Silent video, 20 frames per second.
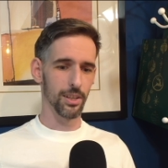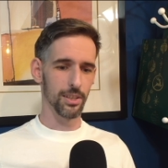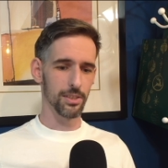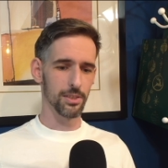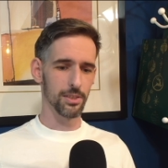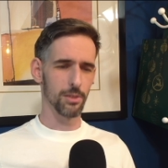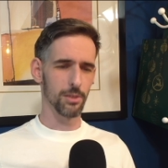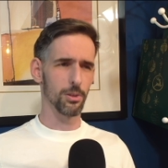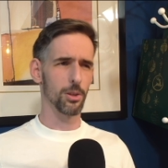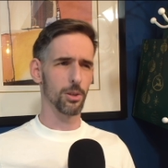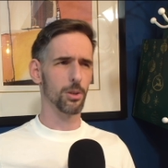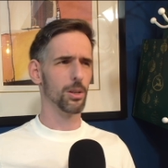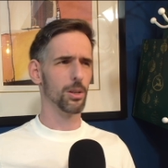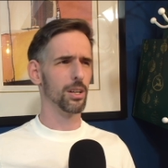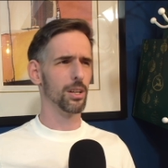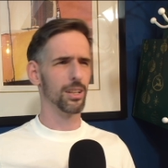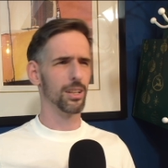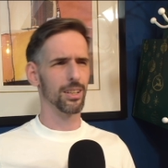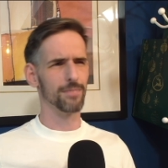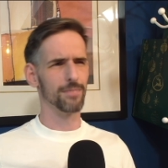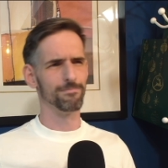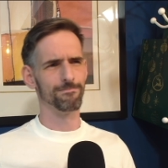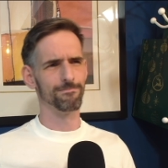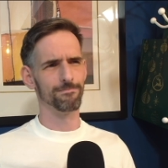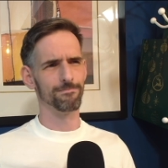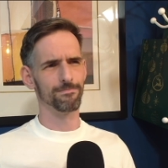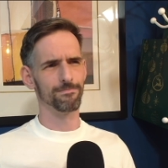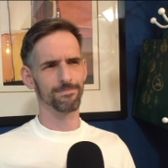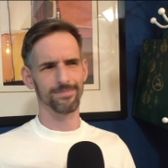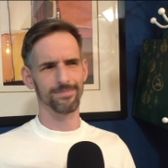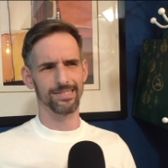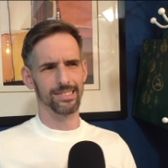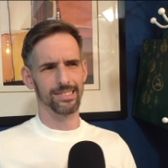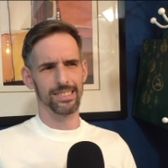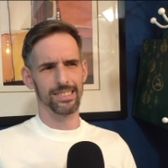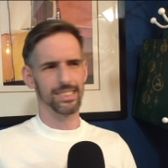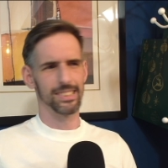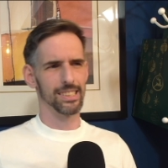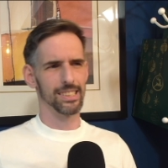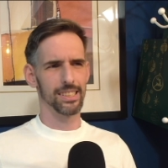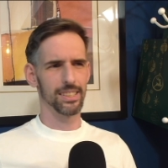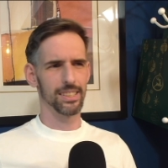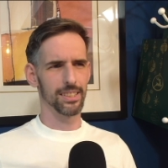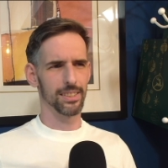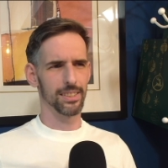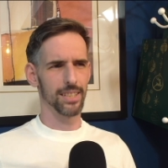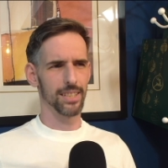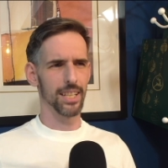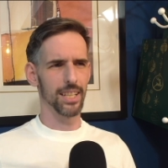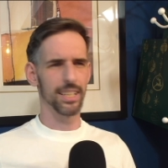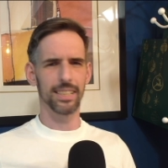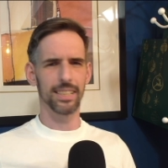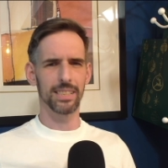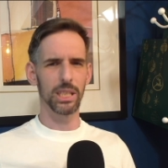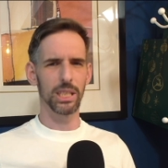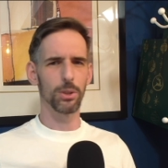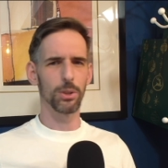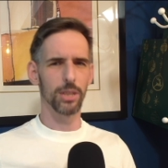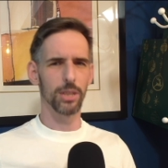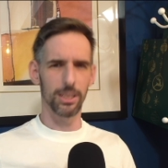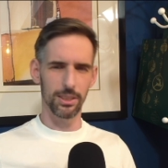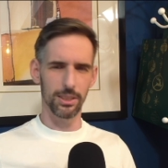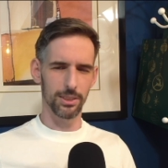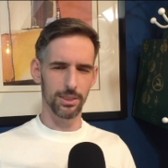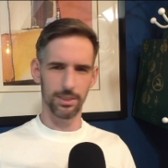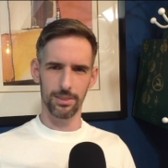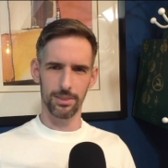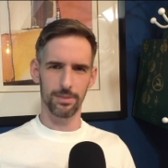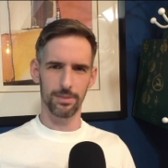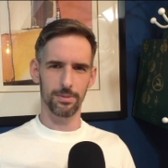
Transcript: 0 taking serious.